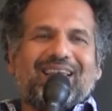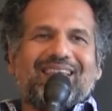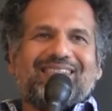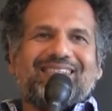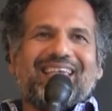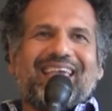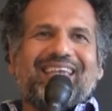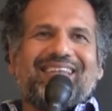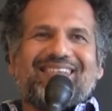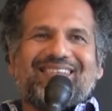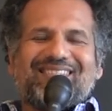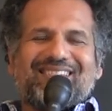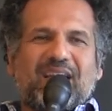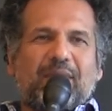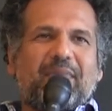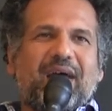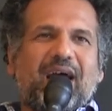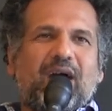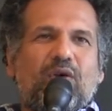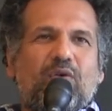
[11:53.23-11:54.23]
saying that
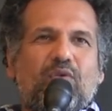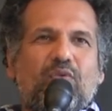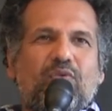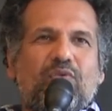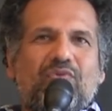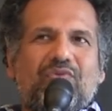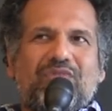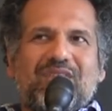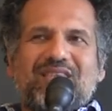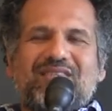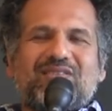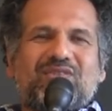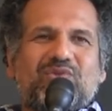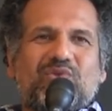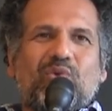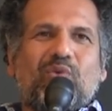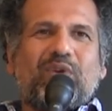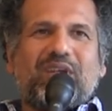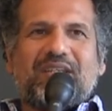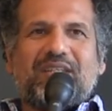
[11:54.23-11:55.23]
somehow this
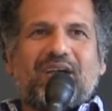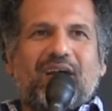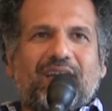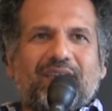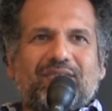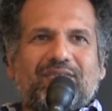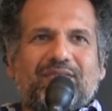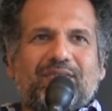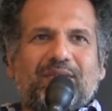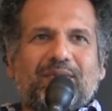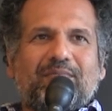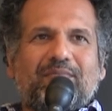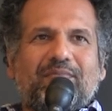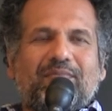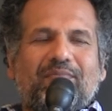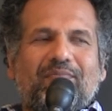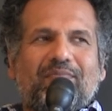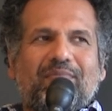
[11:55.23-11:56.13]
story touched them,